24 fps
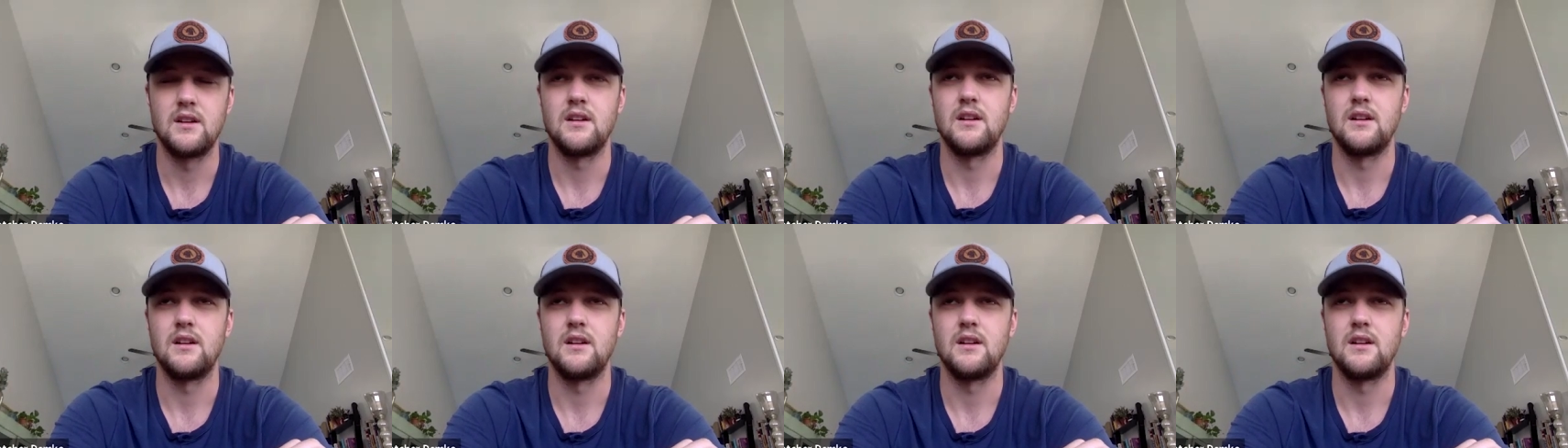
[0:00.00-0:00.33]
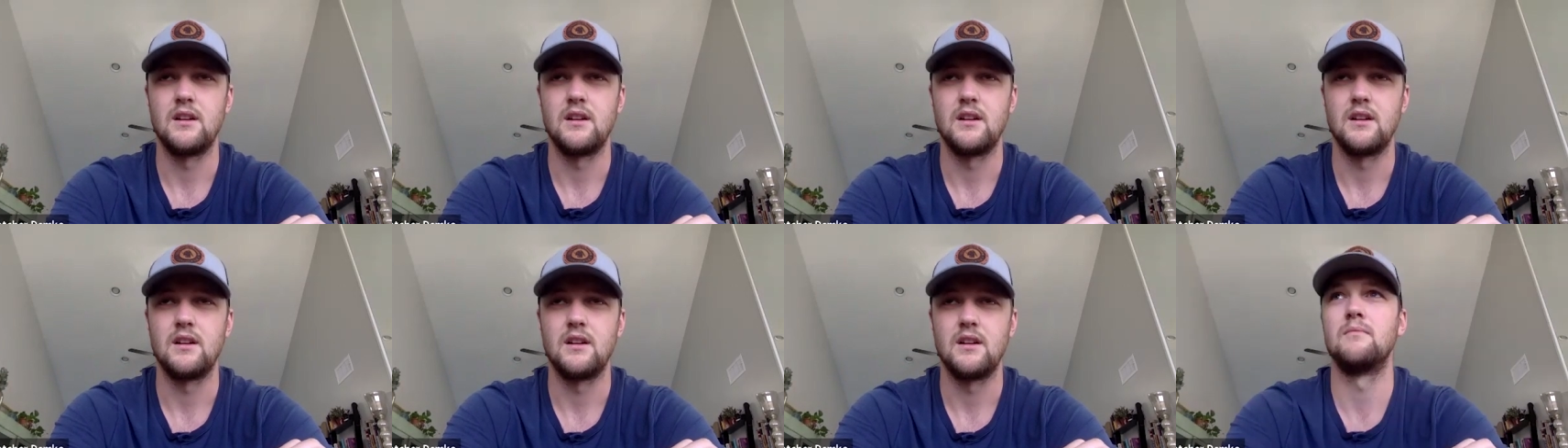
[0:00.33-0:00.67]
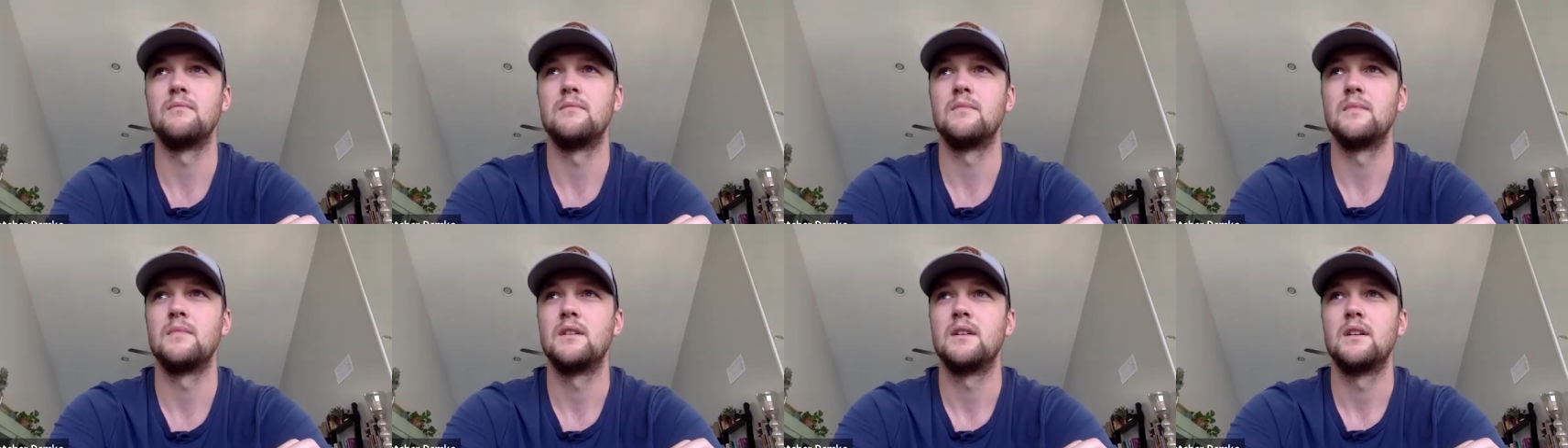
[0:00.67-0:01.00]
Um,
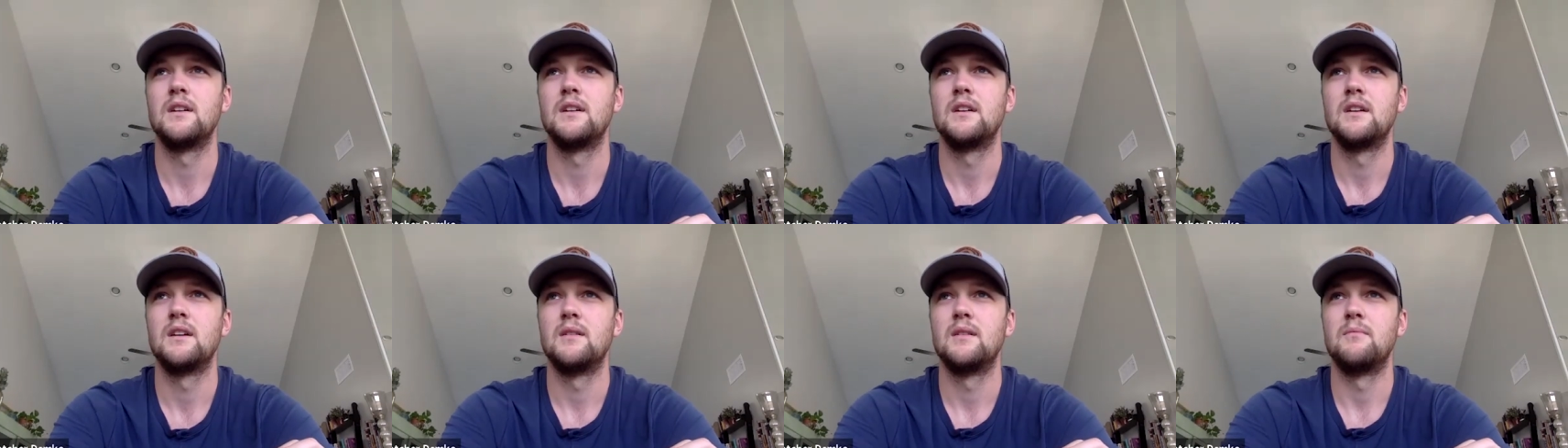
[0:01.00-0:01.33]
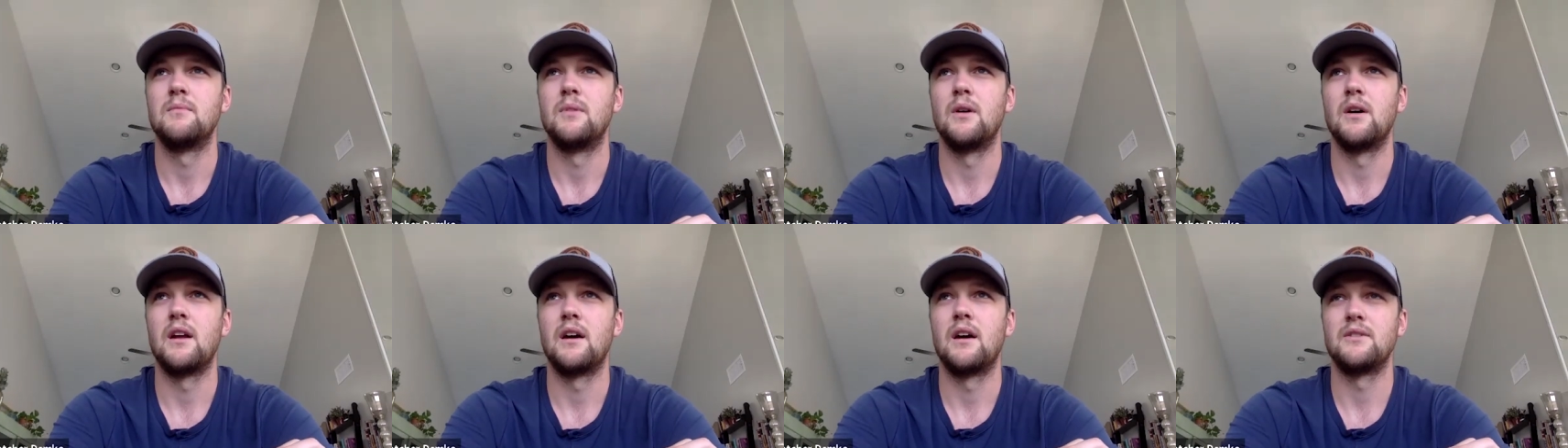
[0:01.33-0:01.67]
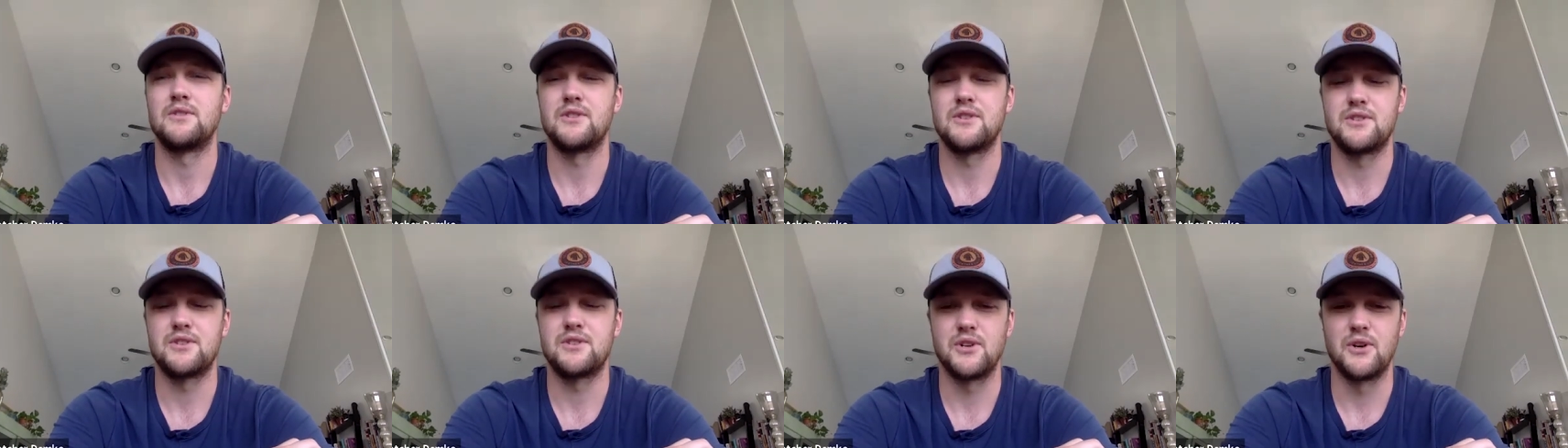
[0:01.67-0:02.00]
but I was
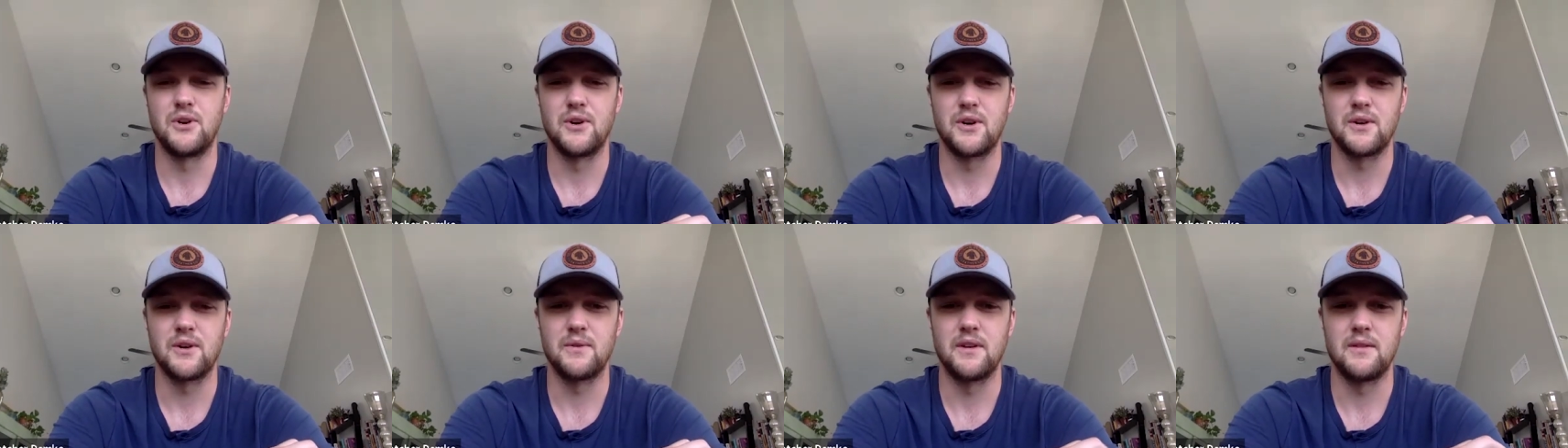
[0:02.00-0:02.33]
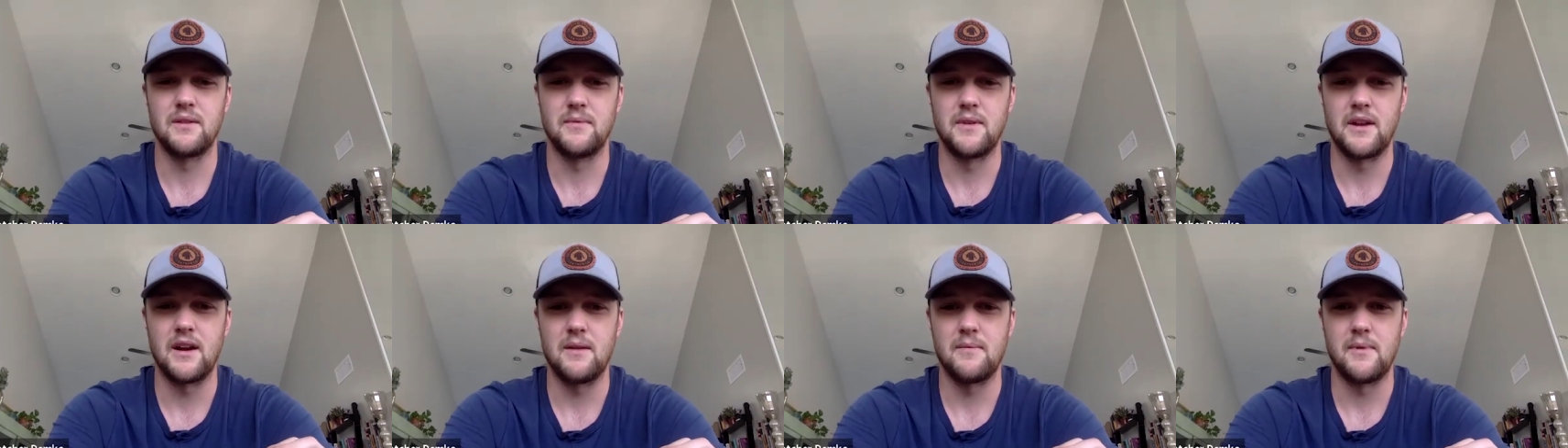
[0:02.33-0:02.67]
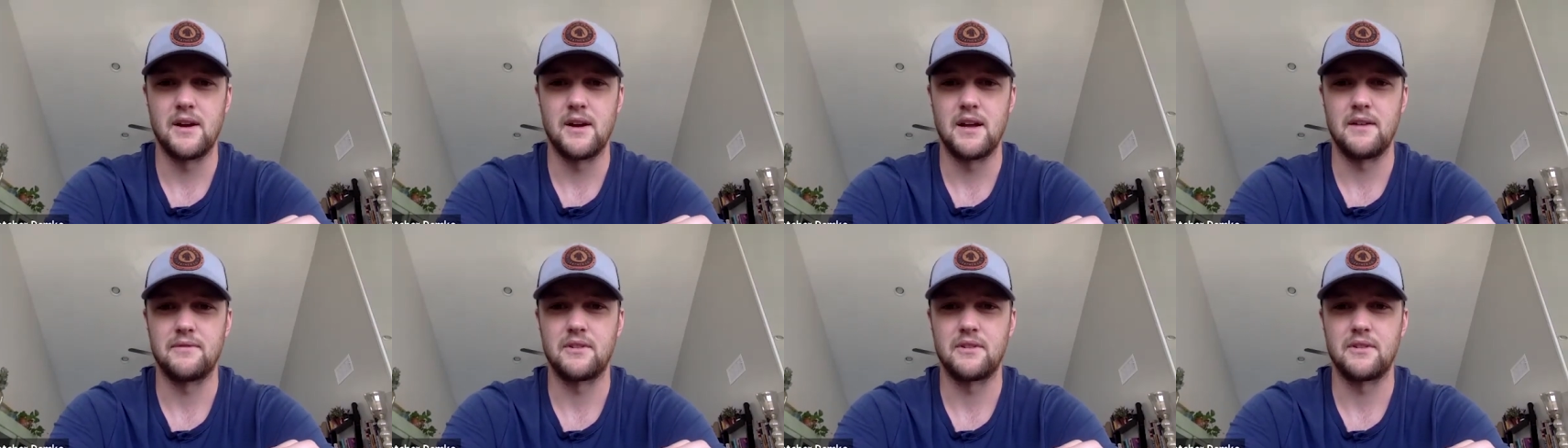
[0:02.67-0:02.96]
just joking with him that I might have